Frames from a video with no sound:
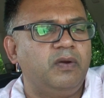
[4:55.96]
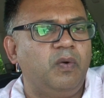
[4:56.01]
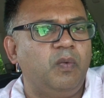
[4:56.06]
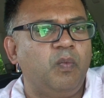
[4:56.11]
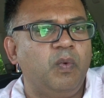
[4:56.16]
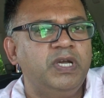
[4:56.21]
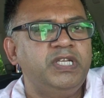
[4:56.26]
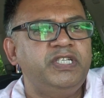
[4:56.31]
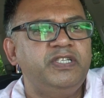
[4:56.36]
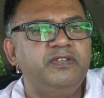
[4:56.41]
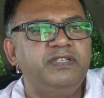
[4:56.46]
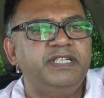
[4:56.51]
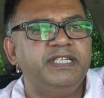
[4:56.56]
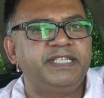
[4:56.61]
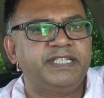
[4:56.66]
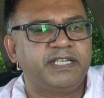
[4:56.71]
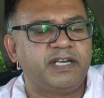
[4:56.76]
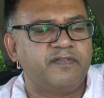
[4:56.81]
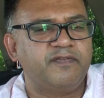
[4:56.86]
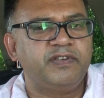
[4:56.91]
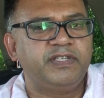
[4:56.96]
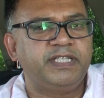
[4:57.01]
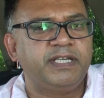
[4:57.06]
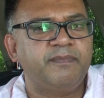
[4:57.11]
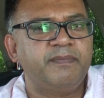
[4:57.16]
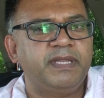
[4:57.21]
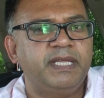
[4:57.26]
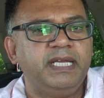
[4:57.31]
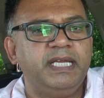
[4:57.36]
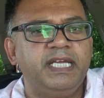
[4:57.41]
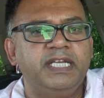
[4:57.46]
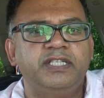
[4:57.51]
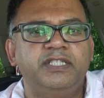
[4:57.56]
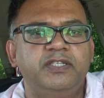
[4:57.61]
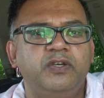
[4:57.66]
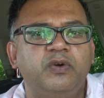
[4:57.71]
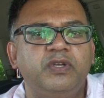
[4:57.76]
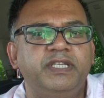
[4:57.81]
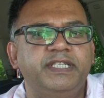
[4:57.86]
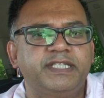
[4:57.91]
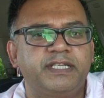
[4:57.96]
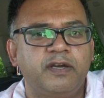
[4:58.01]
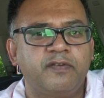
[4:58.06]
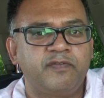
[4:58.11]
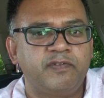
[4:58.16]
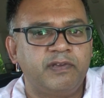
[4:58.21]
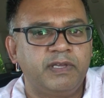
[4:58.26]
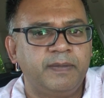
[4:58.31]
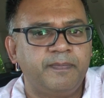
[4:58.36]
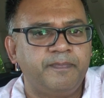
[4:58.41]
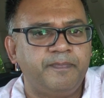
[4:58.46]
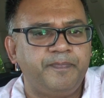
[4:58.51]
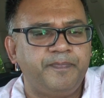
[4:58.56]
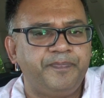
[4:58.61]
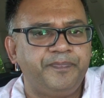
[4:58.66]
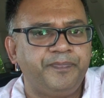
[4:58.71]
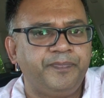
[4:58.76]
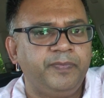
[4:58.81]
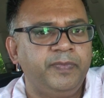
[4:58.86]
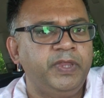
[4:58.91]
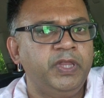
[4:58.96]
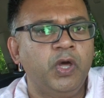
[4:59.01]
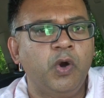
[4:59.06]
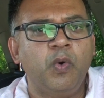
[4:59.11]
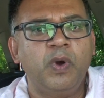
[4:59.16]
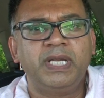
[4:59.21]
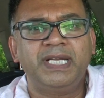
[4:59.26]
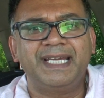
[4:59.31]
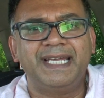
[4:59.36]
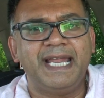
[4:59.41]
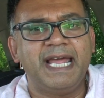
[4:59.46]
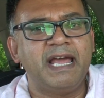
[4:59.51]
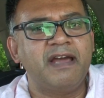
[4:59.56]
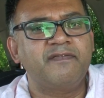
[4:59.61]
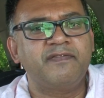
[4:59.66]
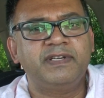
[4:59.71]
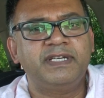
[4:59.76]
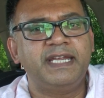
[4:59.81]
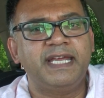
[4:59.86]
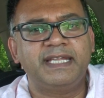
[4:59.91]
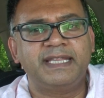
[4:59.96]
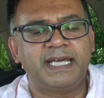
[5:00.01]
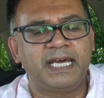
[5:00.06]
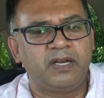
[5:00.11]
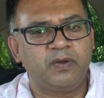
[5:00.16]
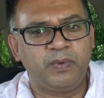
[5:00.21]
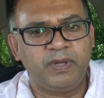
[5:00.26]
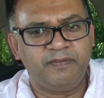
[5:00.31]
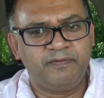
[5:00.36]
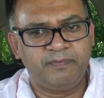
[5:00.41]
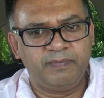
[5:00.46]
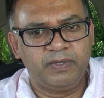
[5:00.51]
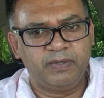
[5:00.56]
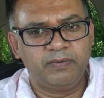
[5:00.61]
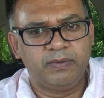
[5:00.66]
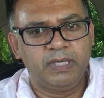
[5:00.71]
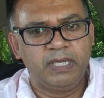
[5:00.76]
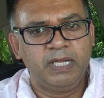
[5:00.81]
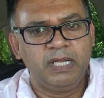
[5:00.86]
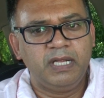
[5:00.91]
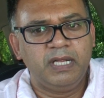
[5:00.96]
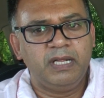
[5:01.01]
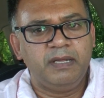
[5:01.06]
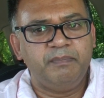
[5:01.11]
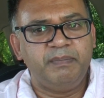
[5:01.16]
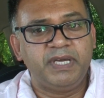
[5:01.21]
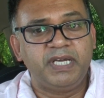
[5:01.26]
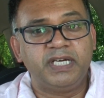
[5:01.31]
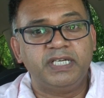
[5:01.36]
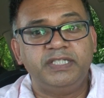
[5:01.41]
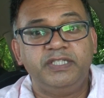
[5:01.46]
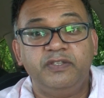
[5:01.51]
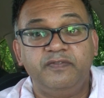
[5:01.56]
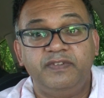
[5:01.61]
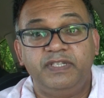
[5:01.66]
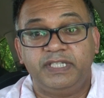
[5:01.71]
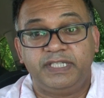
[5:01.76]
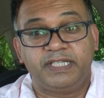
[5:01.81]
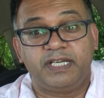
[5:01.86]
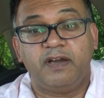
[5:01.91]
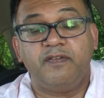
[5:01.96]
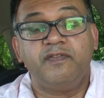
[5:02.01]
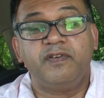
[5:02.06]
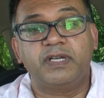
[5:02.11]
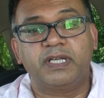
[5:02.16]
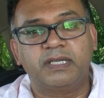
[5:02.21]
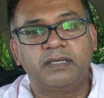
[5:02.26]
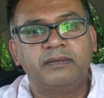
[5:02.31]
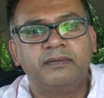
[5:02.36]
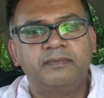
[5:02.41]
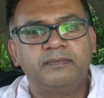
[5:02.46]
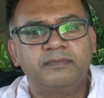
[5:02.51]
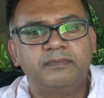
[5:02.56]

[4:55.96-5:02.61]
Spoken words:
Once you discover something, it's your discovery. No one can ever take that away from you because you've discovered it.